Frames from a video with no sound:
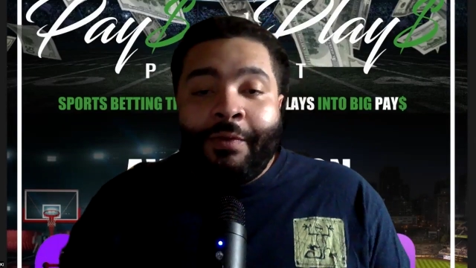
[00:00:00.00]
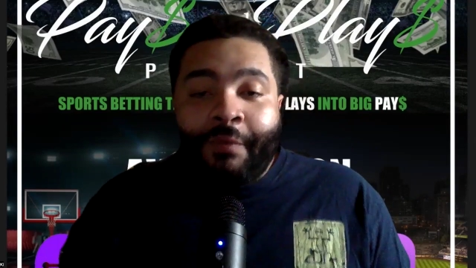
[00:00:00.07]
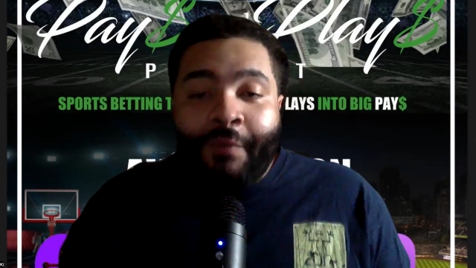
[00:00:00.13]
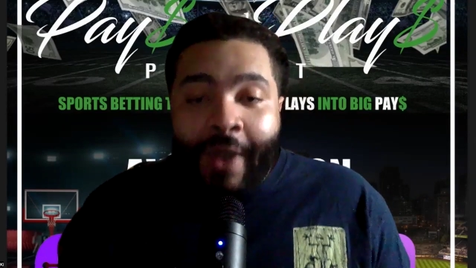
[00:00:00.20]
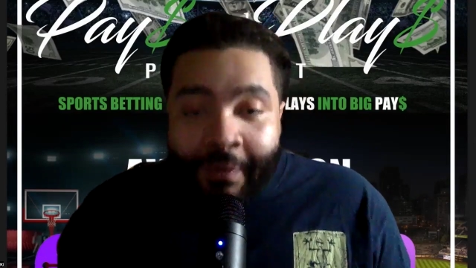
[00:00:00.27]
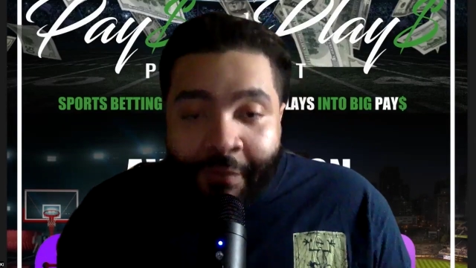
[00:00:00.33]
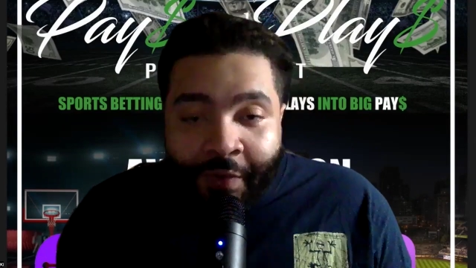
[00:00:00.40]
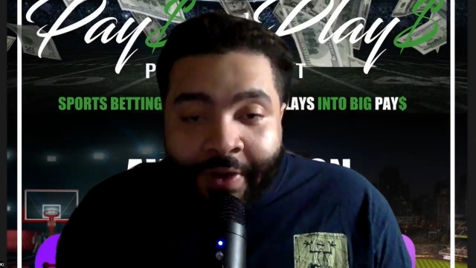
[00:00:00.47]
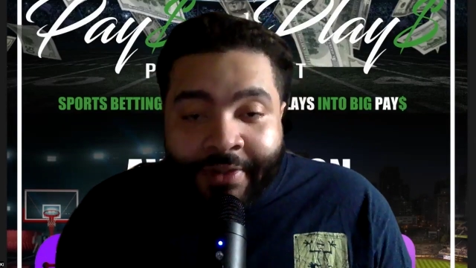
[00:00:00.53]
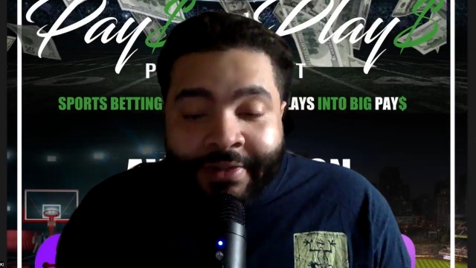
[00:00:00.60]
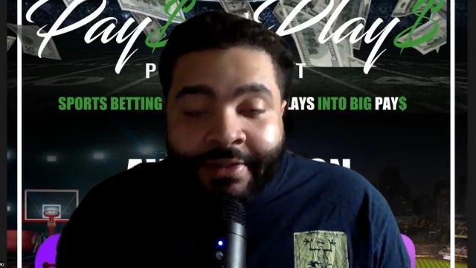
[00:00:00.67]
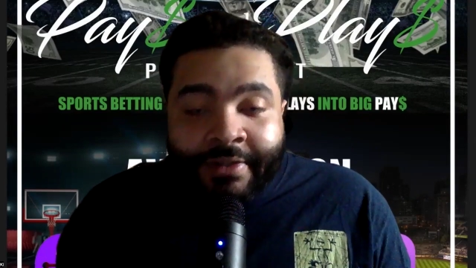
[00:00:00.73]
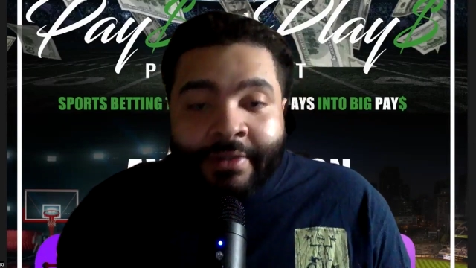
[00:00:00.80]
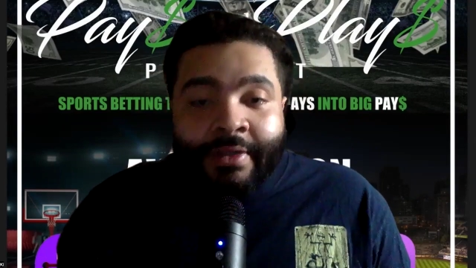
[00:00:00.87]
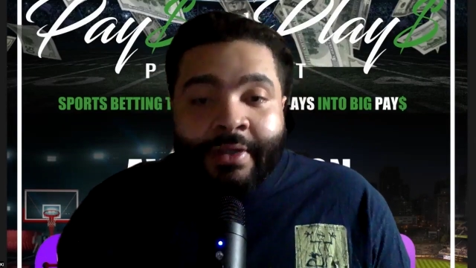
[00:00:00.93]

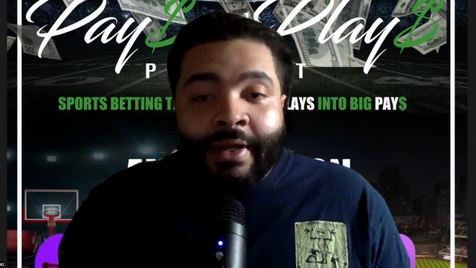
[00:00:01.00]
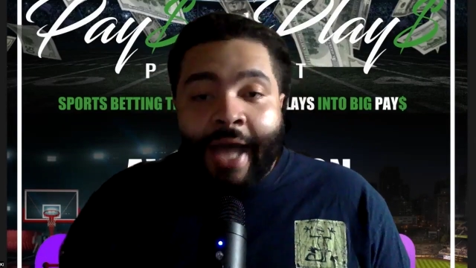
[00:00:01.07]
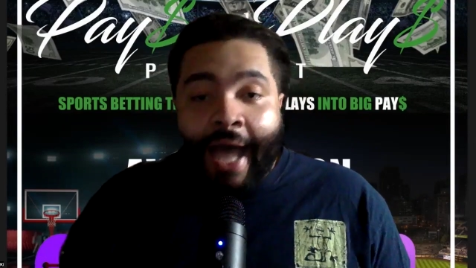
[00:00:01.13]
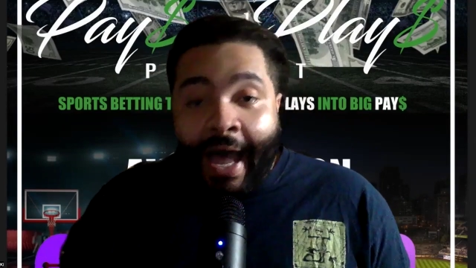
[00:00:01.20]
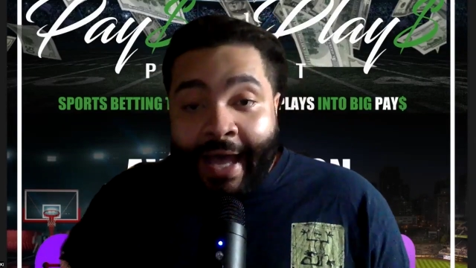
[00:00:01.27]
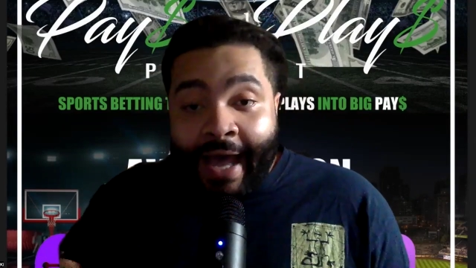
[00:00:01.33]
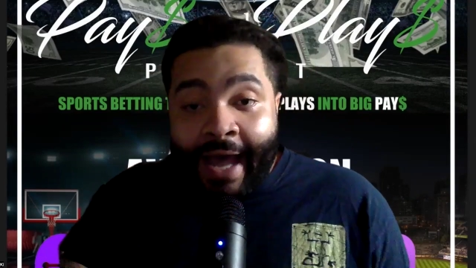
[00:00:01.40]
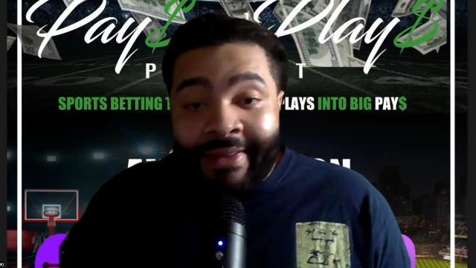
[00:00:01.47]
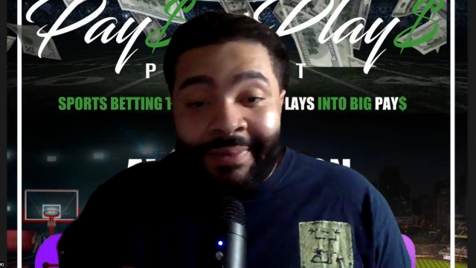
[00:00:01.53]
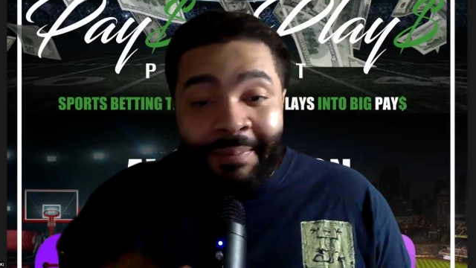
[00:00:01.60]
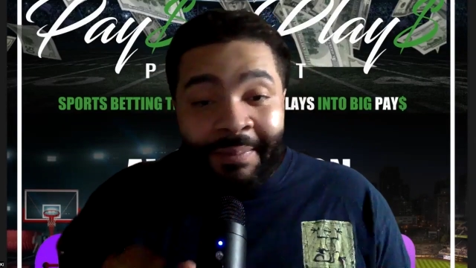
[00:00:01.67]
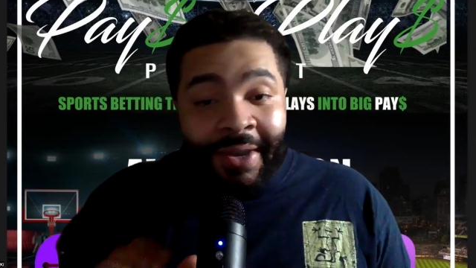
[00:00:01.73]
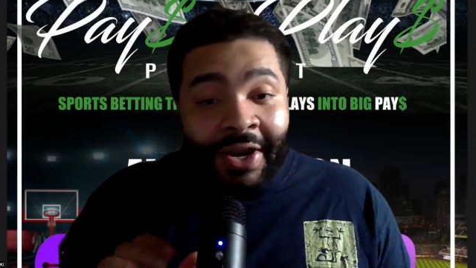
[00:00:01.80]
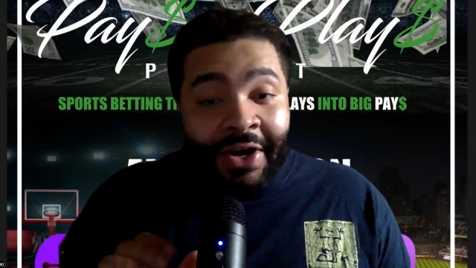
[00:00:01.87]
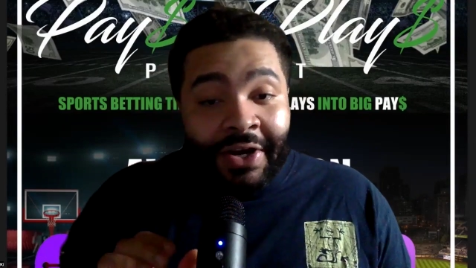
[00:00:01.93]
favorites. I got the
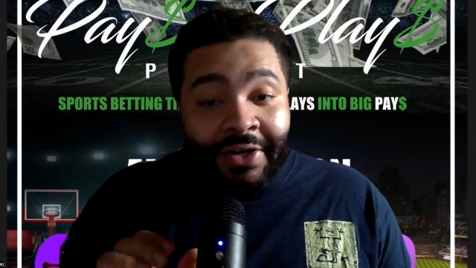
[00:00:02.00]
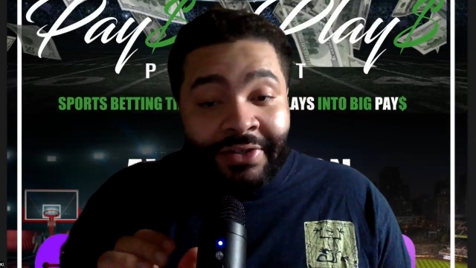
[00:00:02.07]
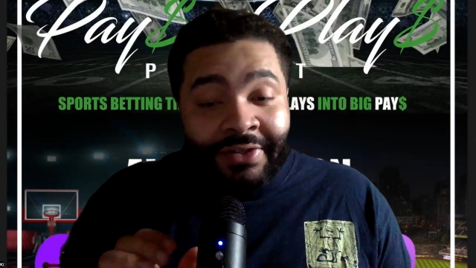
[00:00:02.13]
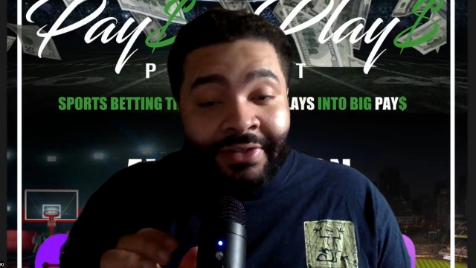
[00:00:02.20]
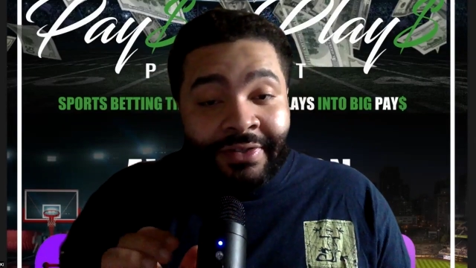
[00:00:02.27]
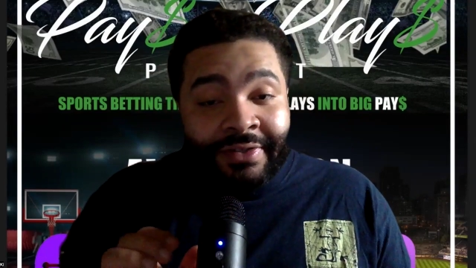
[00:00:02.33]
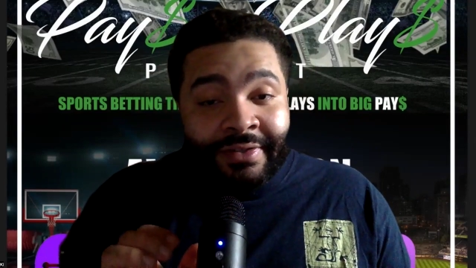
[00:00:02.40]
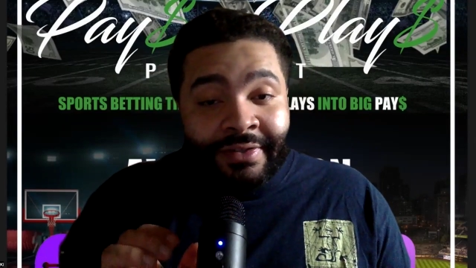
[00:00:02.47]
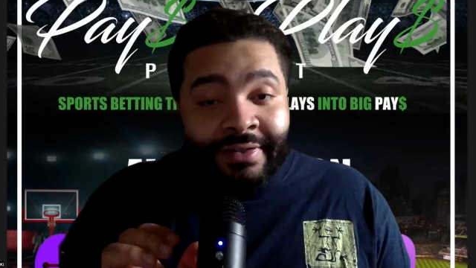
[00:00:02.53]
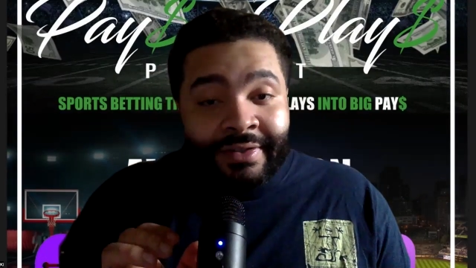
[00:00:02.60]
Bears.